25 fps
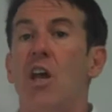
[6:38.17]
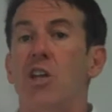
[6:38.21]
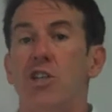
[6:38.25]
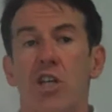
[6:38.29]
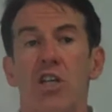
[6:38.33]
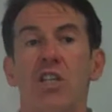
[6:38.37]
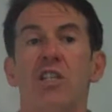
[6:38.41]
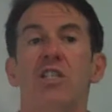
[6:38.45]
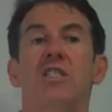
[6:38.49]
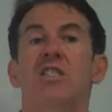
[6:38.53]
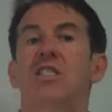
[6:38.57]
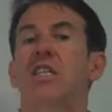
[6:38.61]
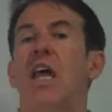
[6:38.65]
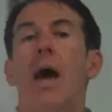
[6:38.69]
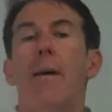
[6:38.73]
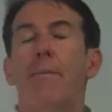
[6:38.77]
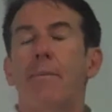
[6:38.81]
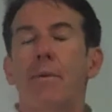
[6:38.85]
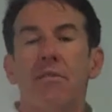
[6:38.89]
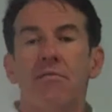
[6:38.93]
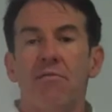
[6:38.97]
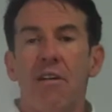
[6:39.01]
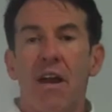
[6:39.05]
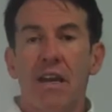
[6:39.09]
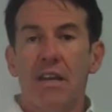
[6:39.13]
just
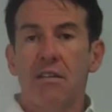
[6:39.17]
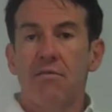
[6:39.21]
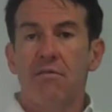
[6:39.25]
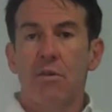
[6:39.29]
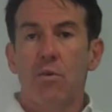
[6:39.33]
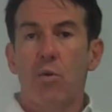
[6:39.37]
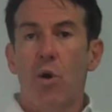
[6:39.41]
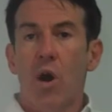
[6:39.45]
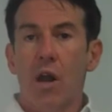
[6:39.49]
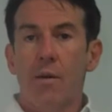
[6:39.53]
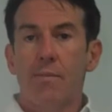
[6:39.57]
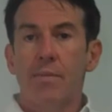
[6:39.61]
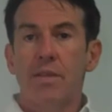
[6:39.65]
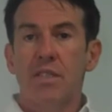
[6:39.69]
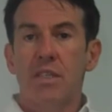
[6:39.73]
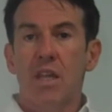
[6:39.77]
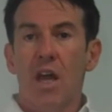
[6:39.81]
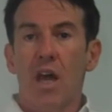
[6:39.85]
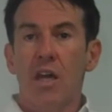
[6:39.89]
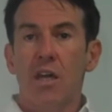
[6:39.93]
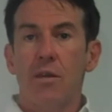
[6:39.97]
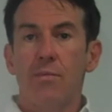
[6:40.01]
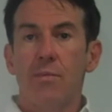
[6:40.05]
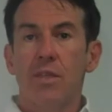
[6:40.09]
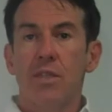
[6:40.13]
stopping writing requirements
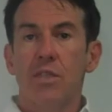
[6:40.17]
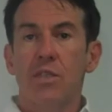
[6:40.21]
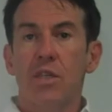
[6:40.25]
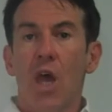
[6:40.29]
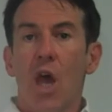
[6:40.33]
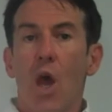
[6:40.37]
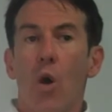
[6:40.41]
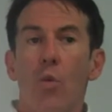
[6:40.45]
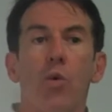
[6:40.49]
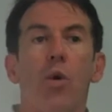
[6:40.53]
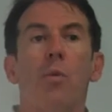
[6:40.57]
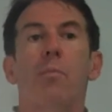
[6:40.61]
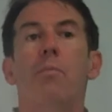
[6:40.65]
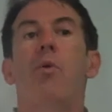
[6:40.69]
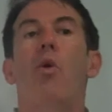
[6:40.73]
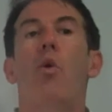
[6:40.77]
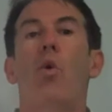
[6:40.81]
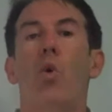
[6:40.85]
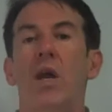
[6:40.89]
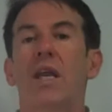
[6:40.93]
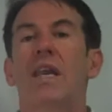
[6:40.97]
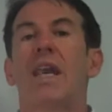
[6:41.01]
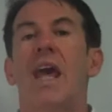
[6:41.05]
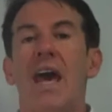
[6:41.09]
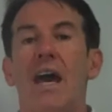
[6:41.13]
documents will
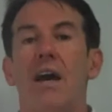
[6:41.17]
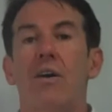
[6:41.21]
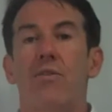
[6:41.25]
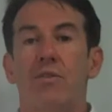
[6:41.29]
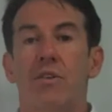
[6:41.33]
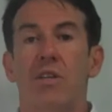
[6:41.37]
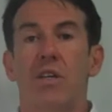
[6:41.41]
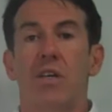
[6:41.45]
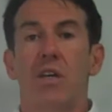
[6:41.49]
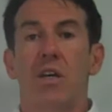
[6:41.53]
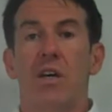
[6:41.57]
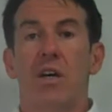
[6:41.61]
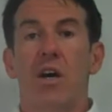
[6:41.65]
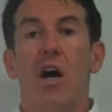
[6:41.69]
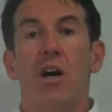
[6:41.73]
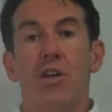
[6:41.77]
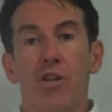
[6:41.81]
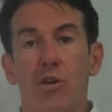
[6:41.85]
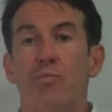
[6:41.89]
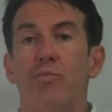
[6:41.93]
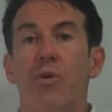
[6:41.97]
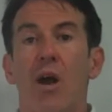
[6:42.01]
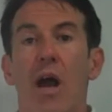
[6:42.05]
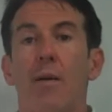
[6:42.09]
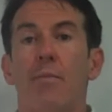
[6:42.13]
point out
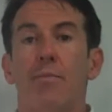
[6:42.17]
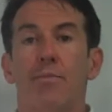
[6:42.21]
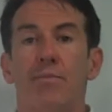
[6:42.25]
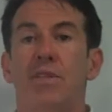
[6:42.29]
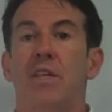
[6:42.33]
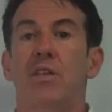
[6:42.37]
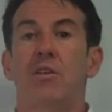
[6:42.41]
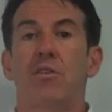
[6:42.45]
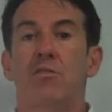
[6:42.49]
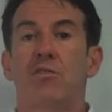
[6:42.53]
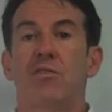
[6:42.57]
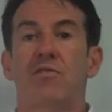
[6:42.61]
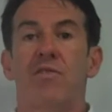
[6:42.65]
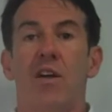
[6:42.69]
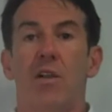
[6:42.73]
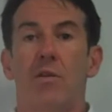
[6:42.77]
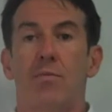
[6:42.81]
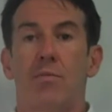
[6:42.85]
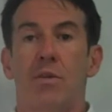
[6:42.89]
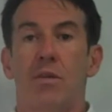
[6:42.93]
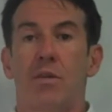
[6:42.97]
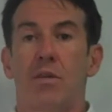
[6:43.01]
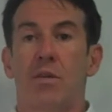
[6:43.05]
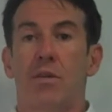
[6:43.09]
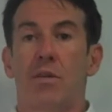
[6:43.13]
other problems in your
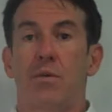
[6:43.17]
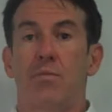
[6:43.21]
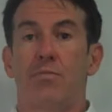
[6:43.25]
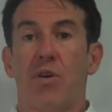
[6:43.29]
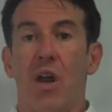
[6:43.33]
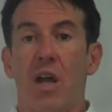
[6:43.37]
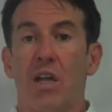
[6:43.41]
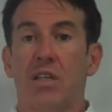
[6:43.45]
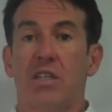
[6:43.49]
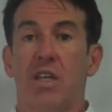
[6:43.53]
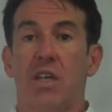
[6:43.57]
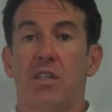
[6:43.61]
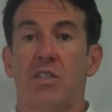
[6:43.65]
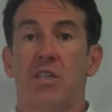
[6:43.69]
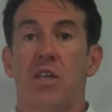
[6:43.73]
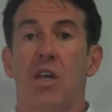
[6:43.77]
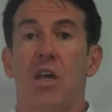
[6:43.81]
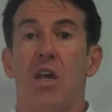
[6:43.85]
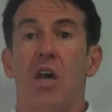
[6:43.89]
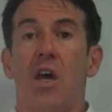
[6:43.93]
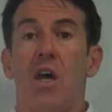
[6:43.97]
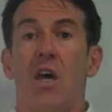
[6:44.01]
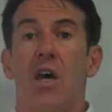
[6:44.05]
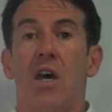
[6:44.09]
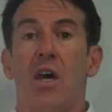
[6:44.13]
development process.